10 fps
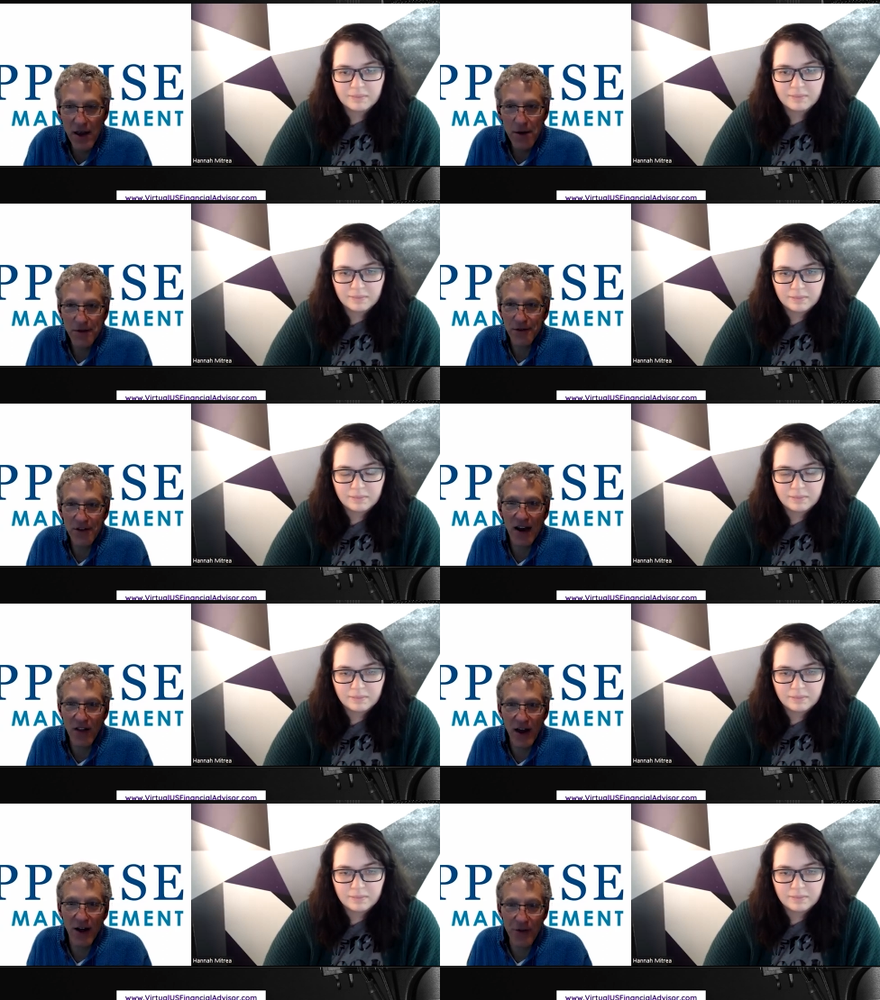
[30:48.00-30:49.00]
Speaker 1: but there's not a
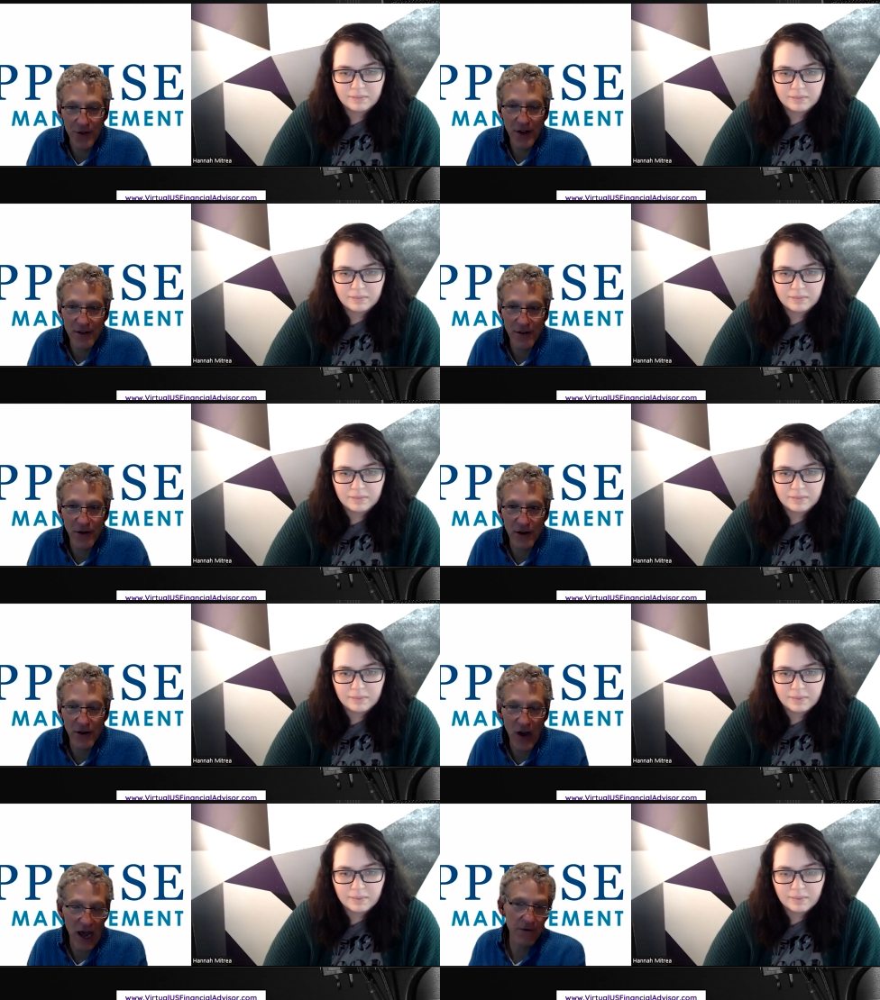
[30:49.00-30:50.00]
lot of other things that you can
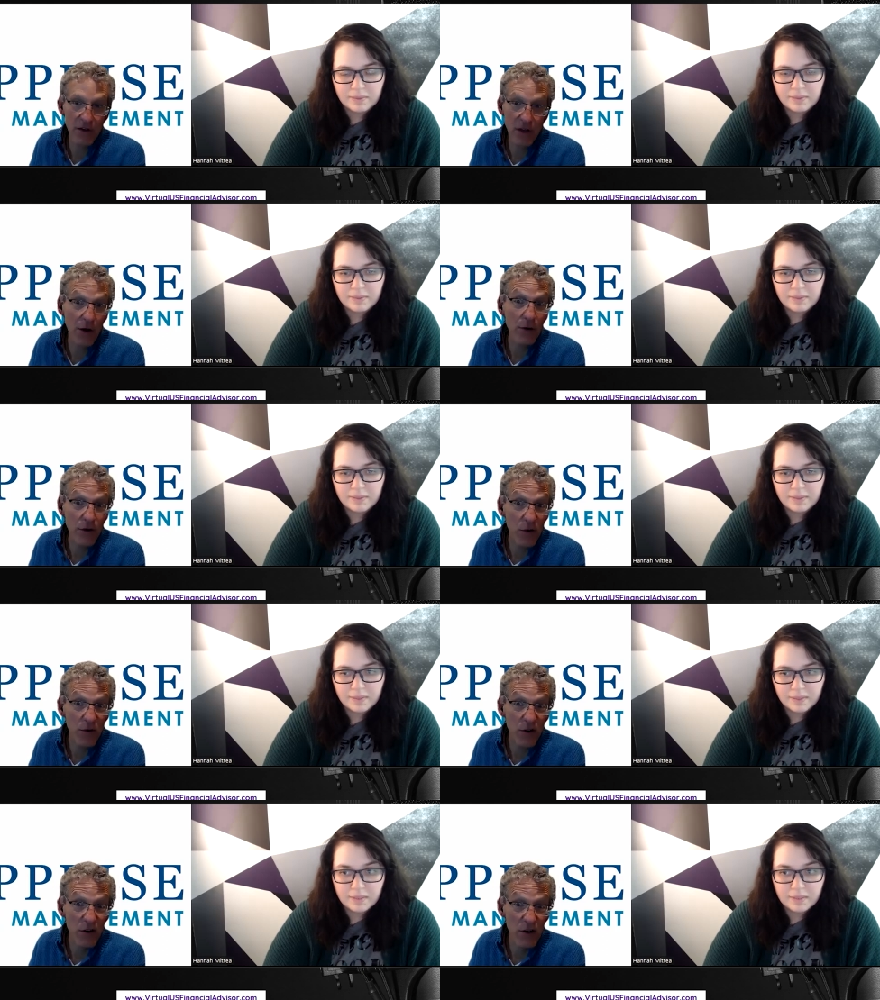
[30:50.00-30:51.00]
do after the year is
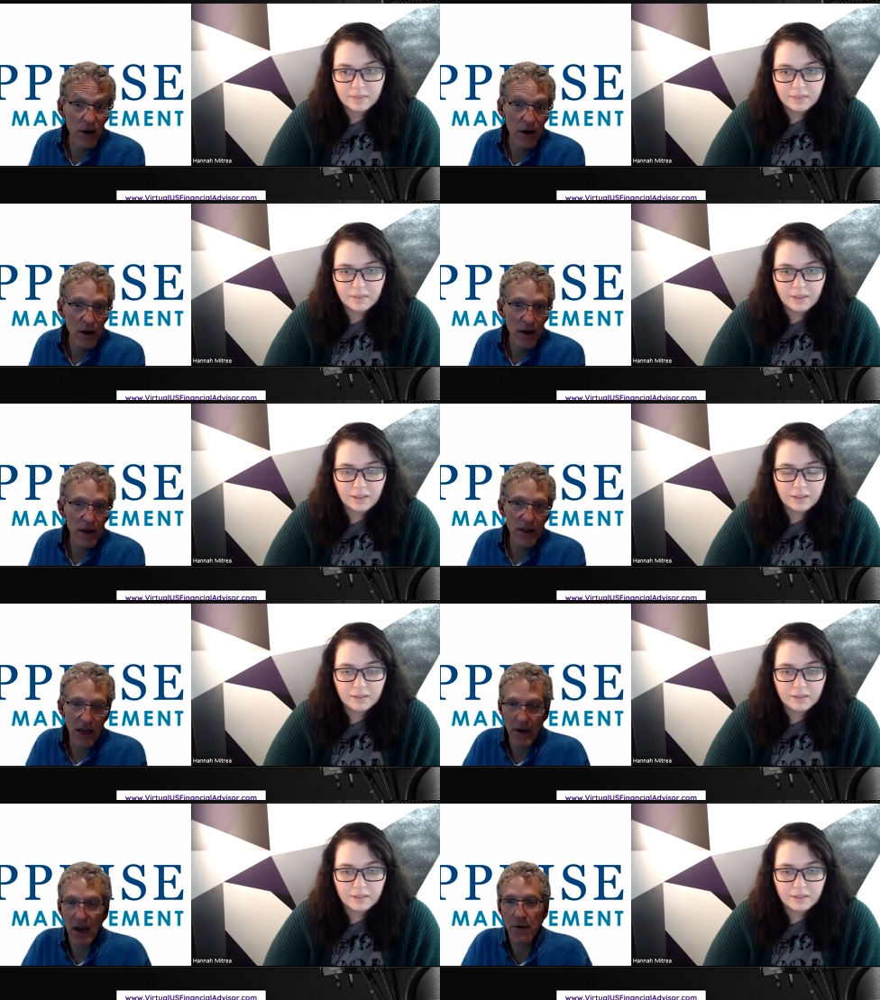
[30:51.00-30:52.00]
over. Yeah.
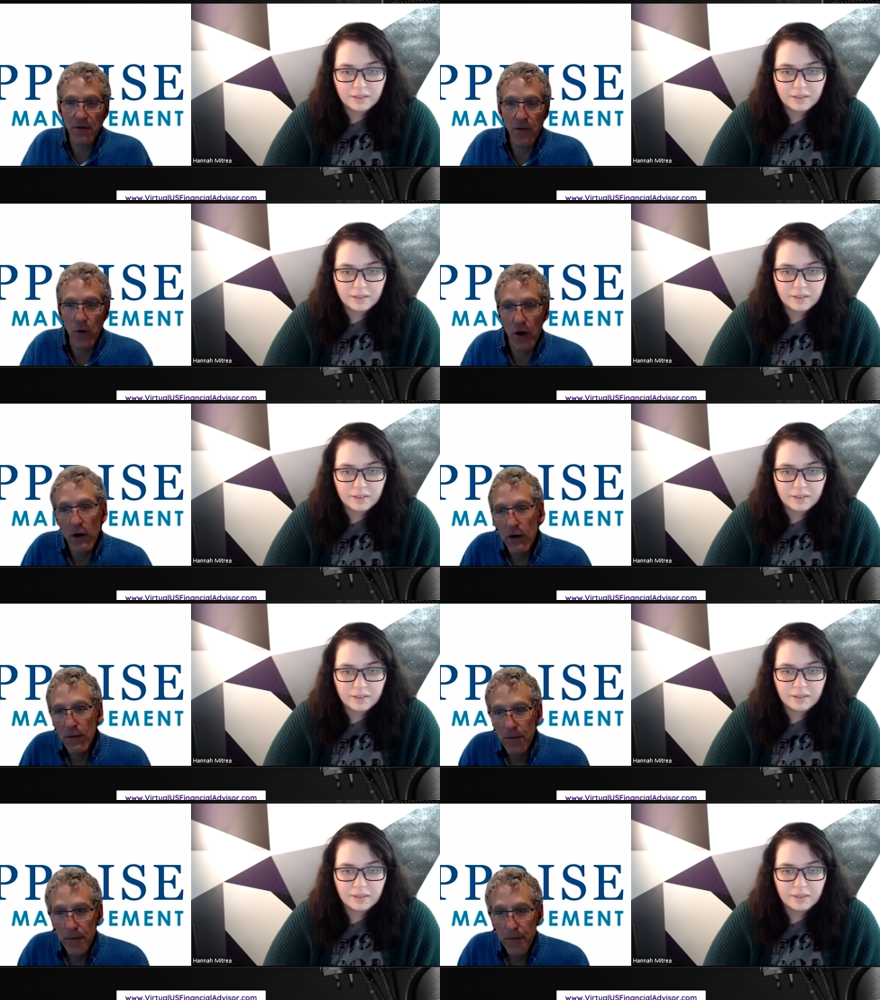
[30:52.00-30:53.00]
Think about it before.
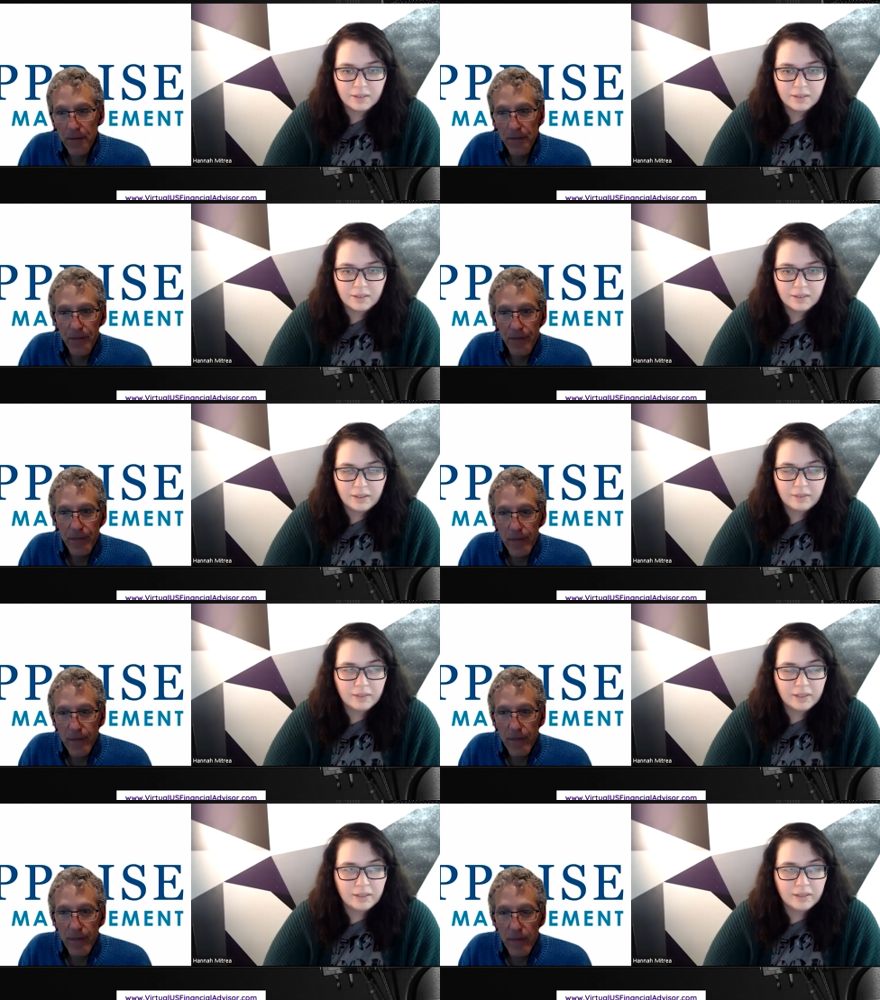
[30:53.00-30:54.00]

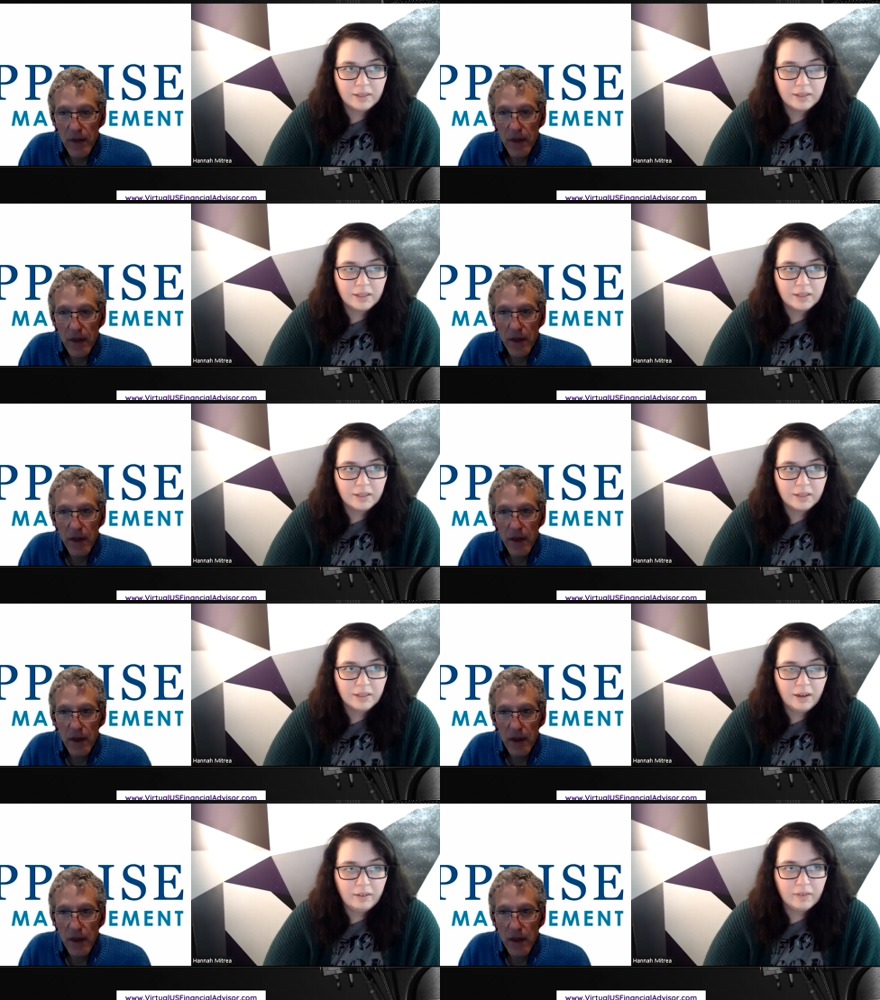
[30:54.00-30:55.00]
Speaker 2: Definitely. That's a
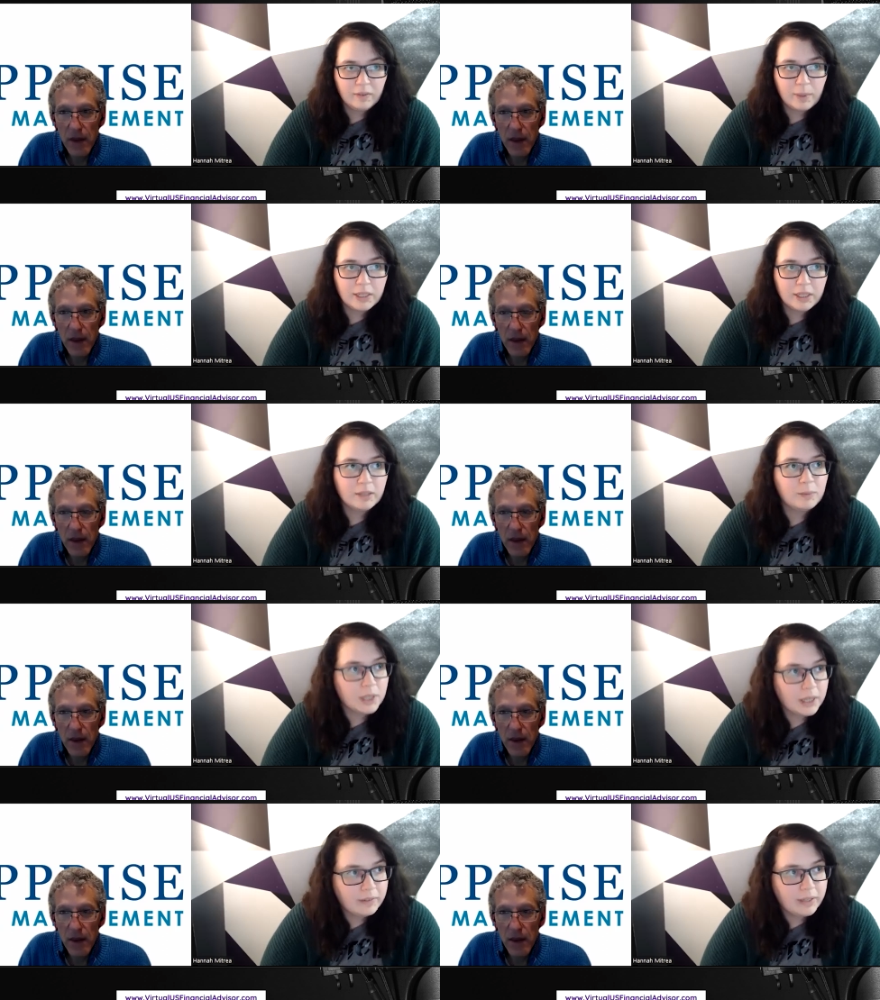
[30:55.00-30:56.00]
lot of information,
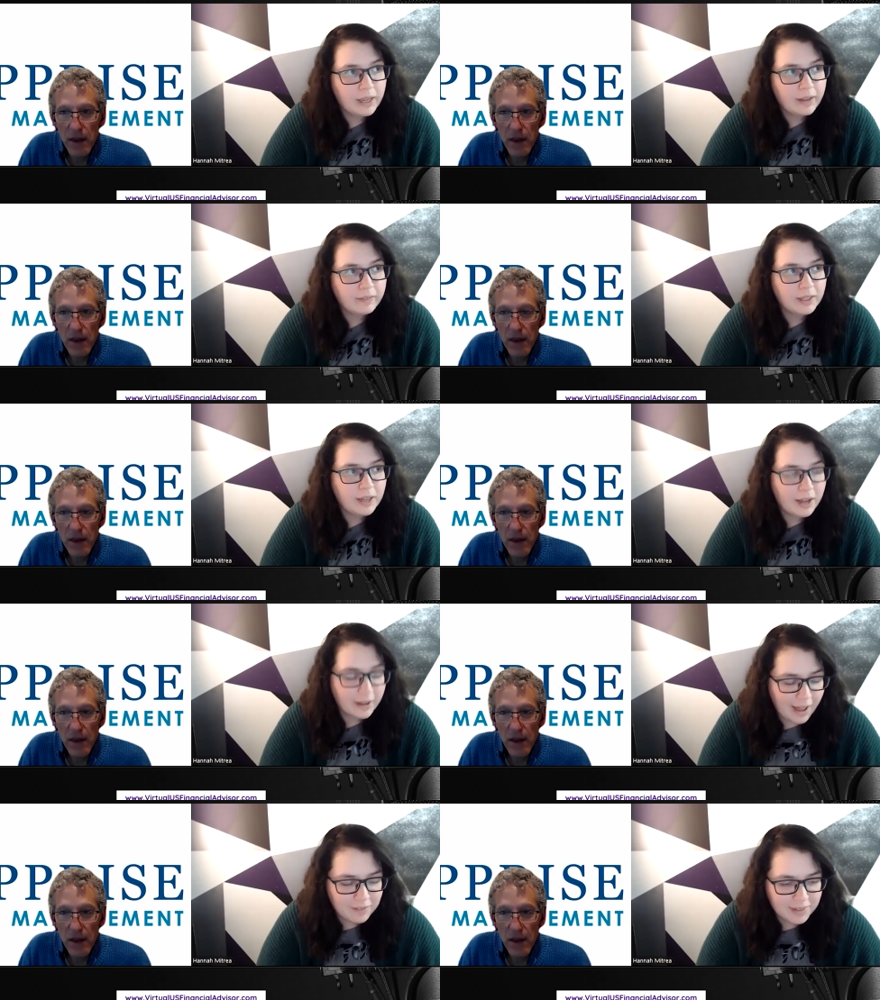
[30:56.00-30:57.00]
and we're definitely going to have to
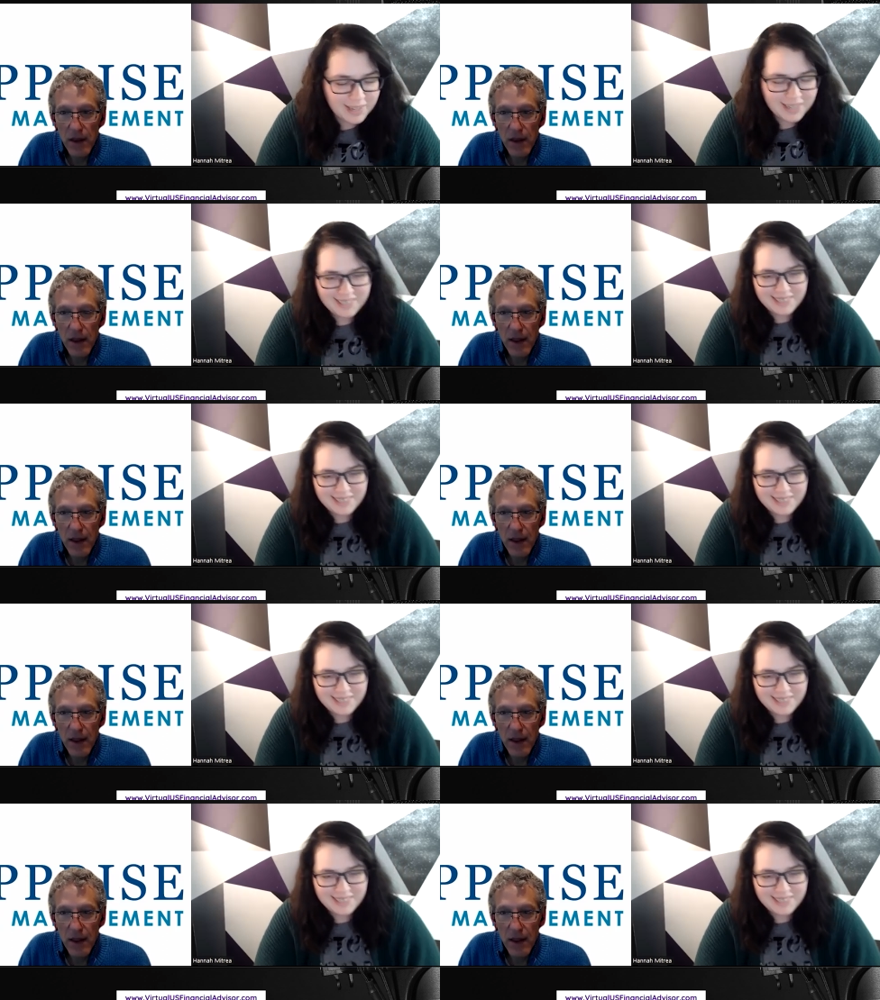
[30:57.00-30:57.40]
talk after this.